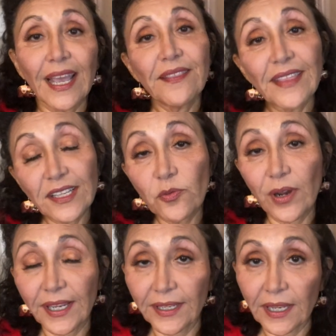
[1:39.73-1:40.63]
And that's where
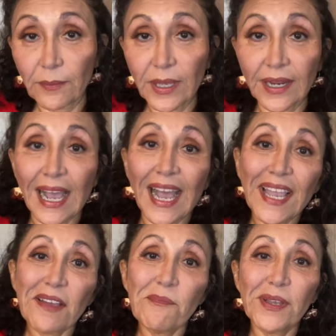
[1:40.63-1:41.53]
I can come in. I
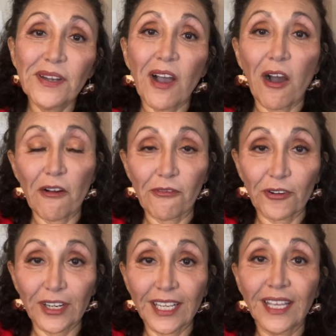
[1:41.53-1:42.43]
have been
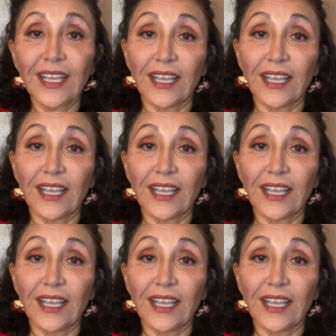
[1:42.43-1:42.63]
offering,